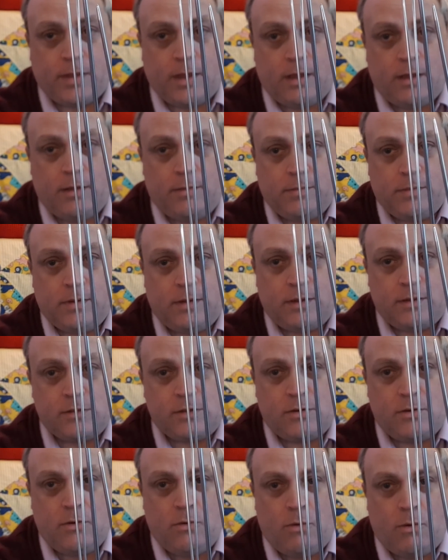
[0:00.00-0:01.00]
There's
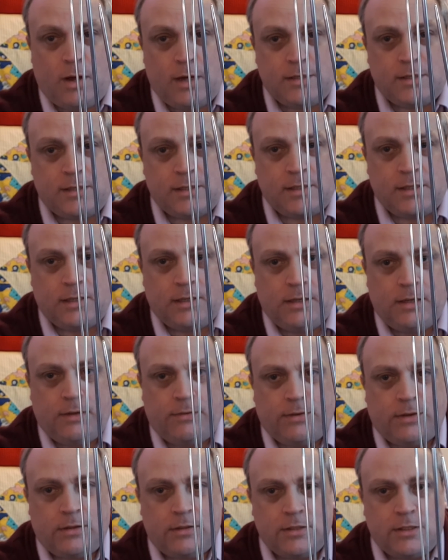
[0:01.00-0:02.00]
quite a
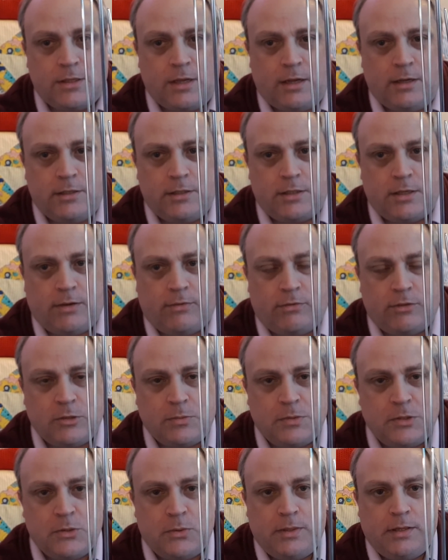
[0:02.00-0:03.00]
significant size difference
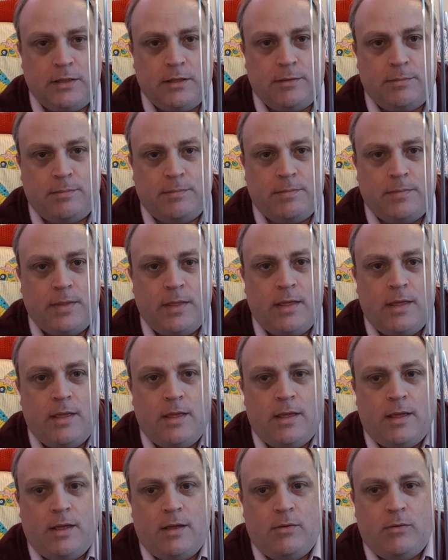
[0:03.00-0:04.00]
between them,
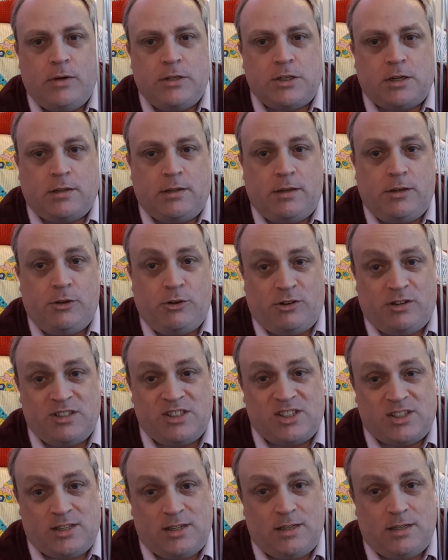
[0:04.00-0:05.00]
which I think you can
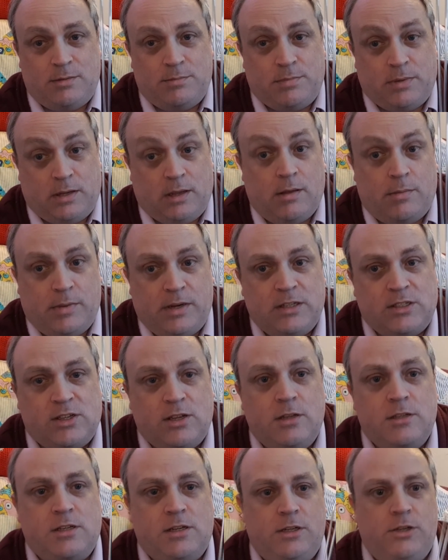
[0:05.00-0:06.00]
see, but I mean,
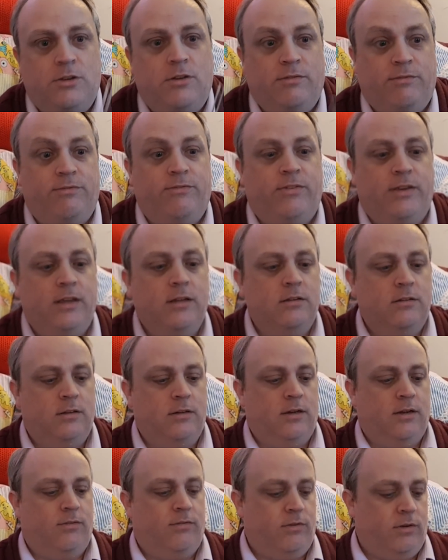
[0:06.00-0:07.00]
certainly you can feel the
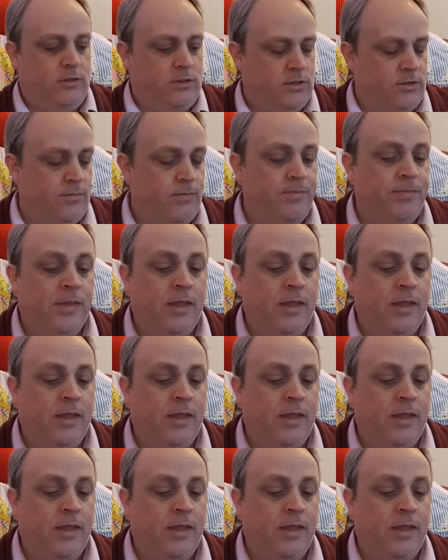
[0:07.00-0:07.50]
difference.